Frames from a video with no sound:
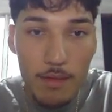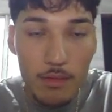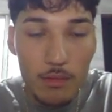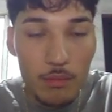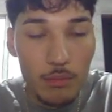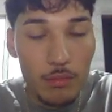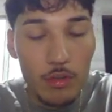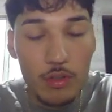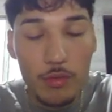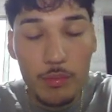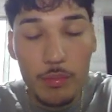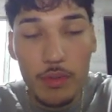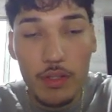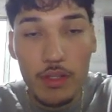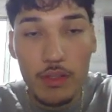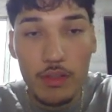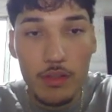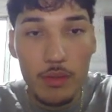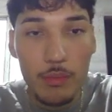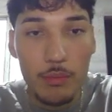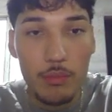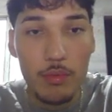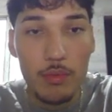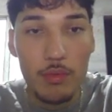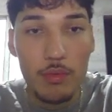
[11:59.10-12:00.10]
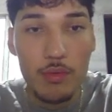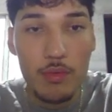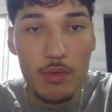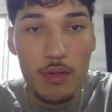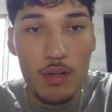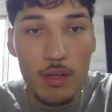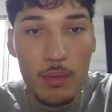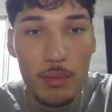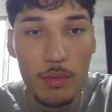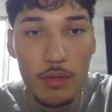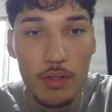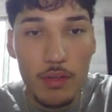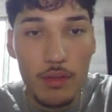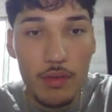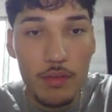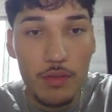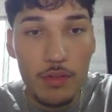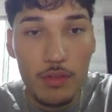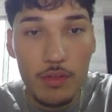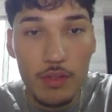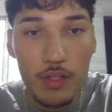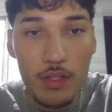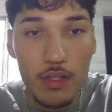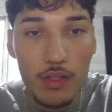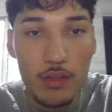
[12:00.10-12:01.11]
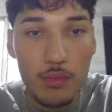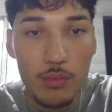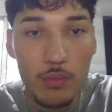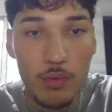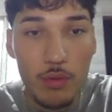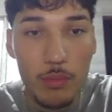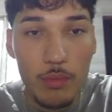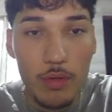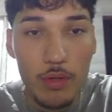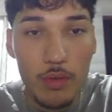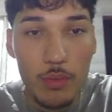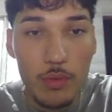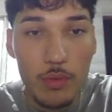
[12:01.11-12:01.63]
mean, it's pretty simple. I mean, if you see this 1 minute